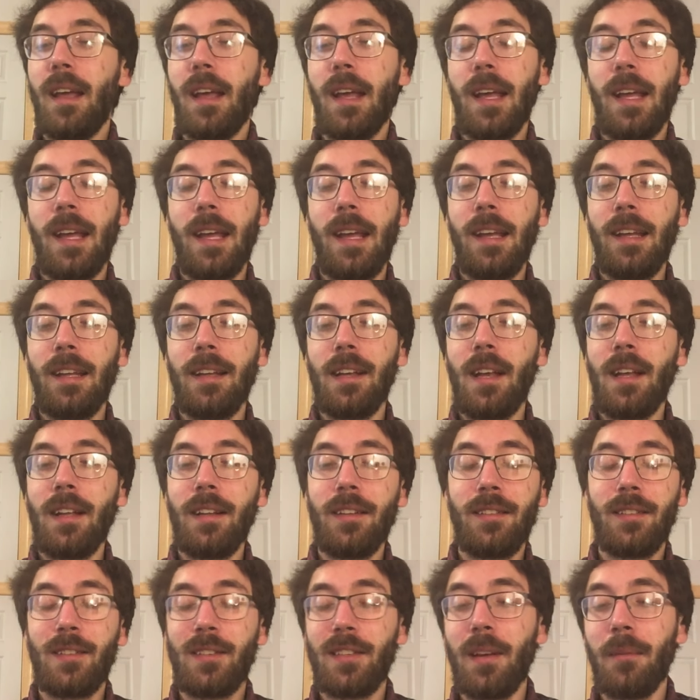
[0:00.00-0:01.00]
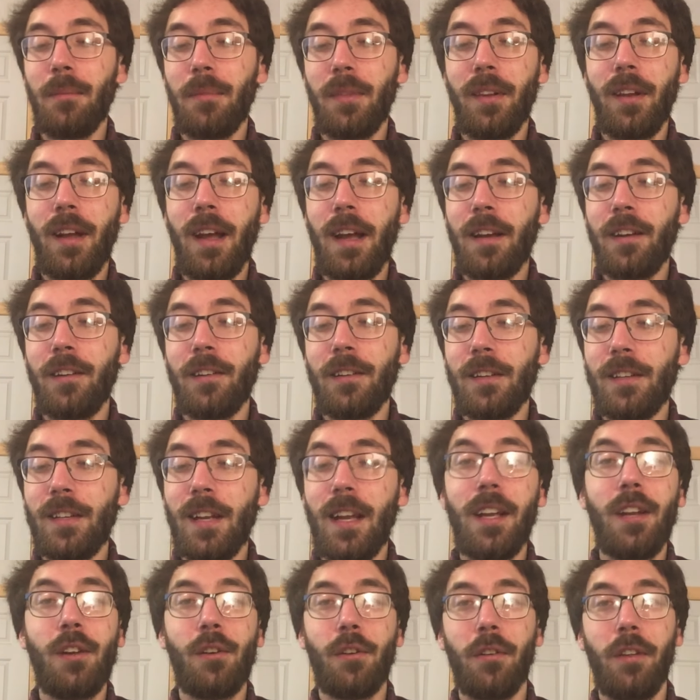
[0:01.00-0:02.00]
It, it, it's something I could
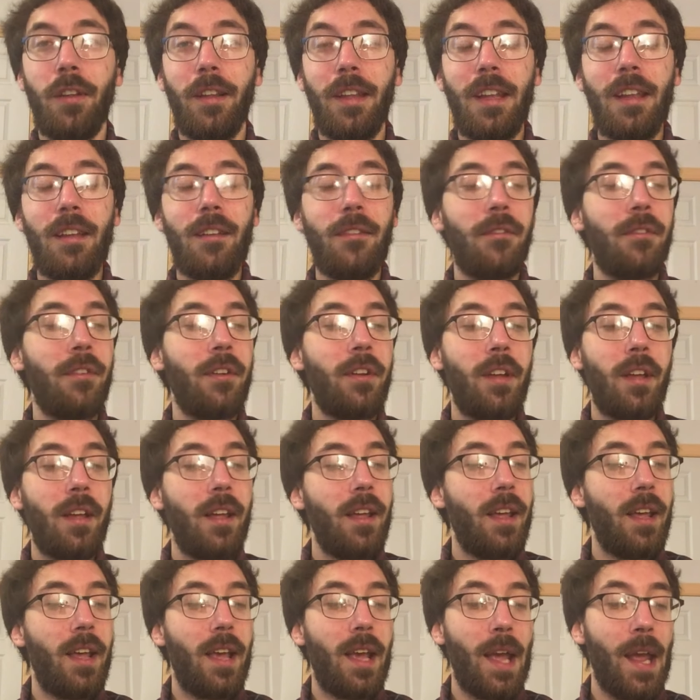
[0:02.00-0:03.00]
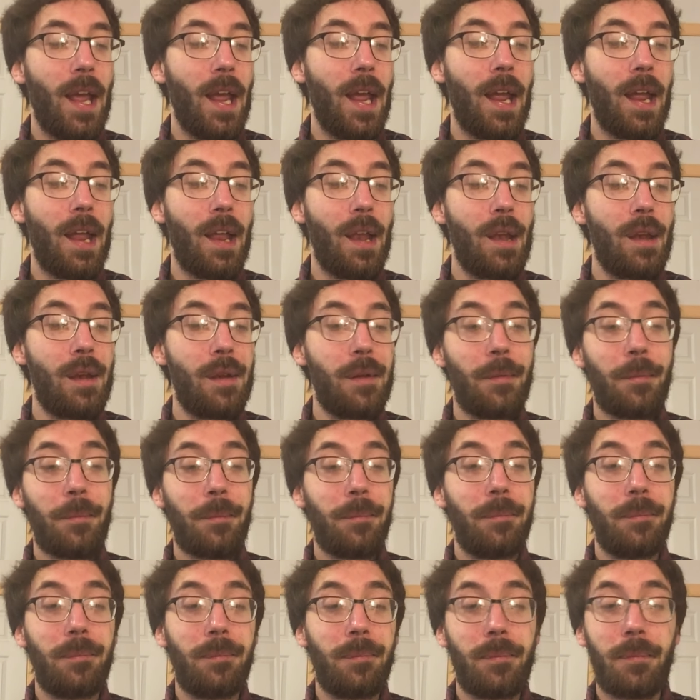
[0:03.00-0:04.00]
take or leave, and
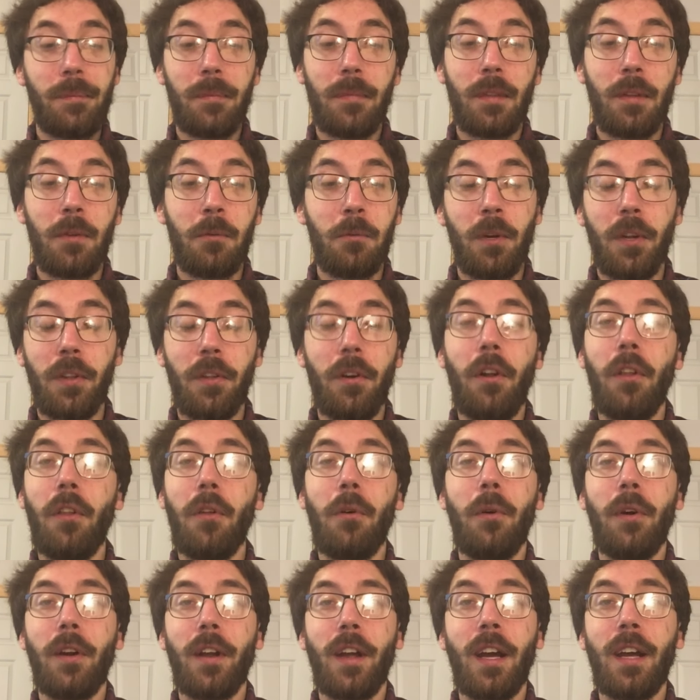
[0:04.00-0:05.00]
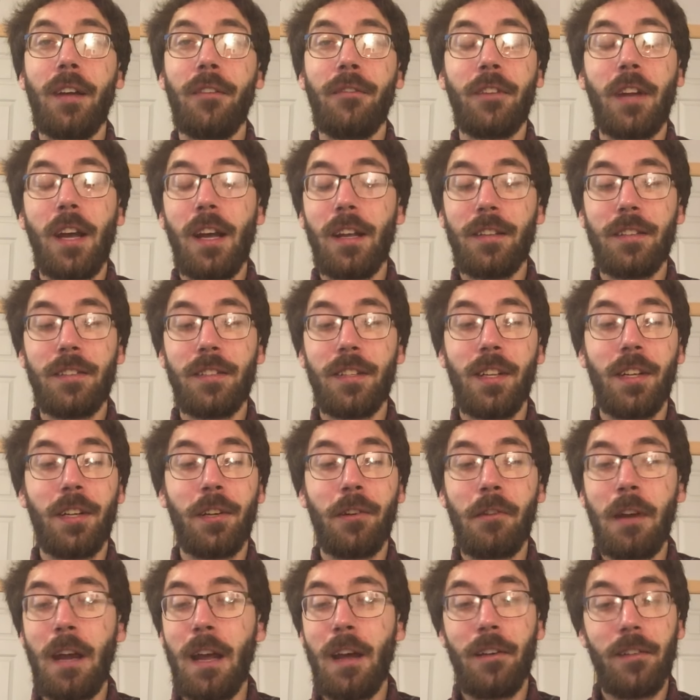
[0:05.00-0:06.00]
with all of what I've got
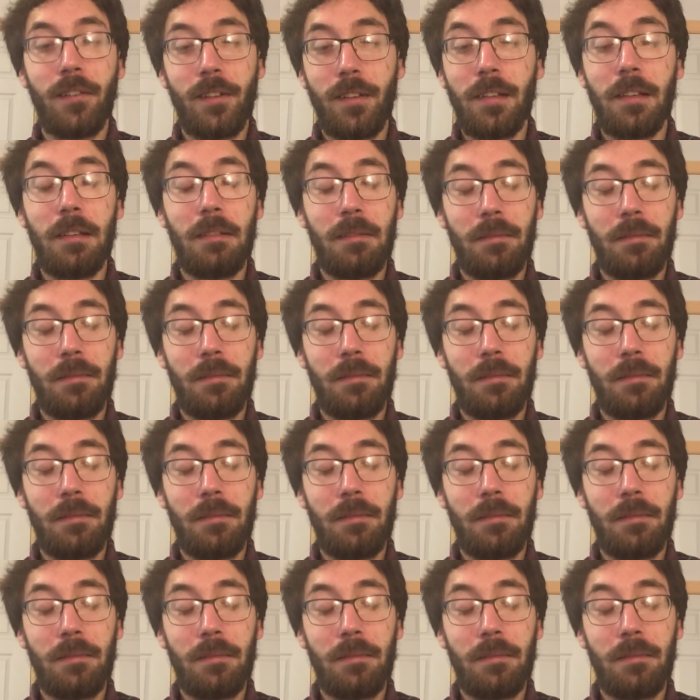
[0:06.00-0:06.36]
sitting around,